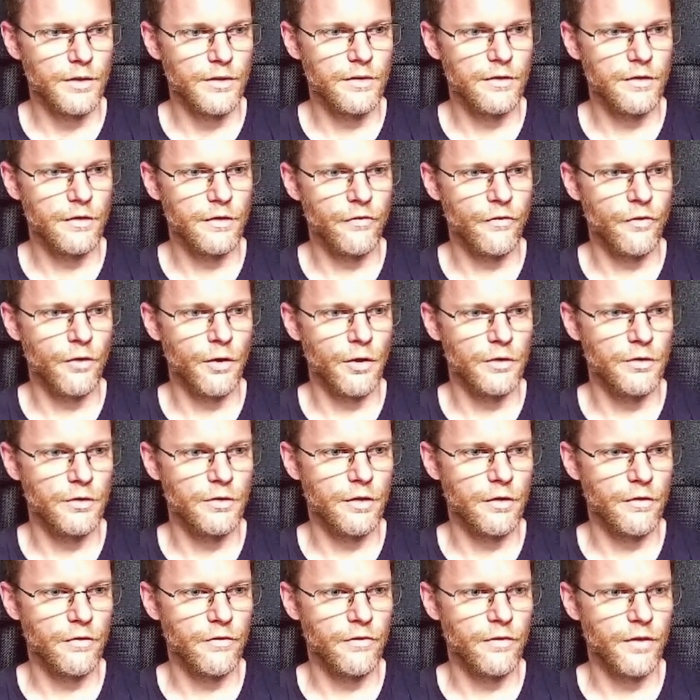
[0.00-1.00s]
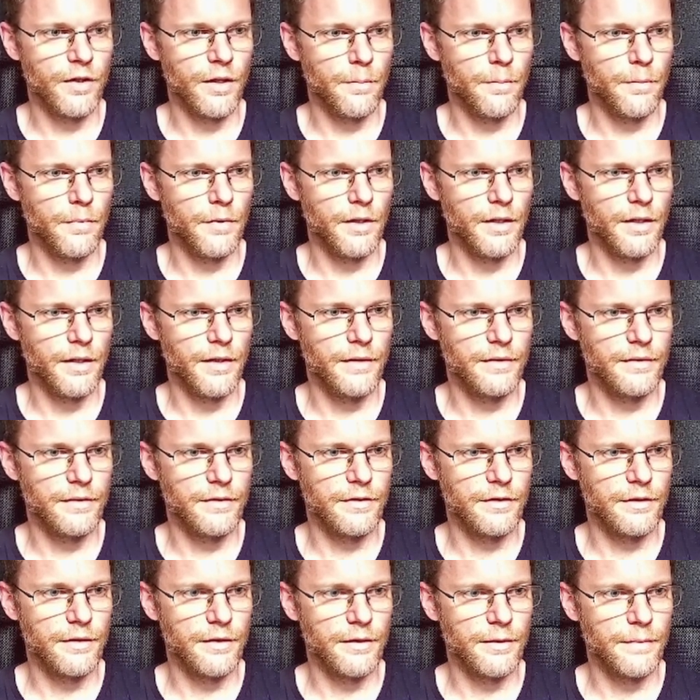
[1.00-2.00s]
The first of them is
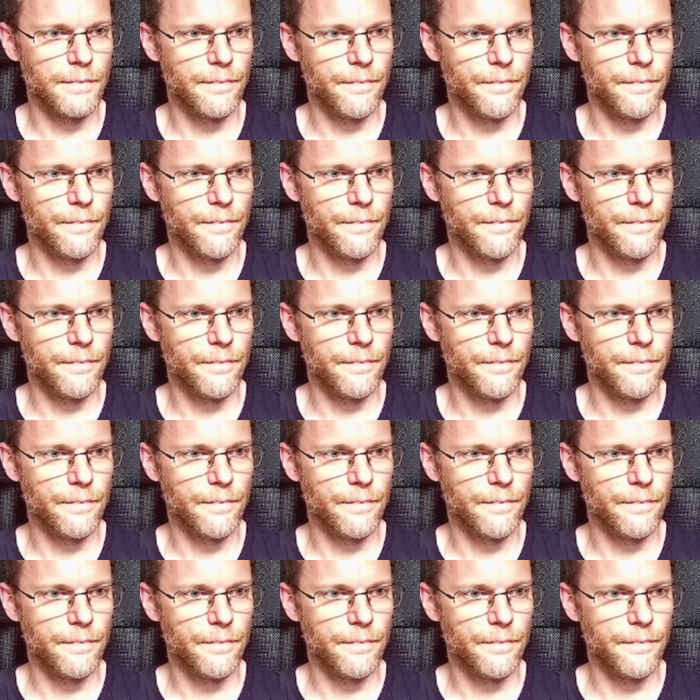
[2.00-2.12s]
the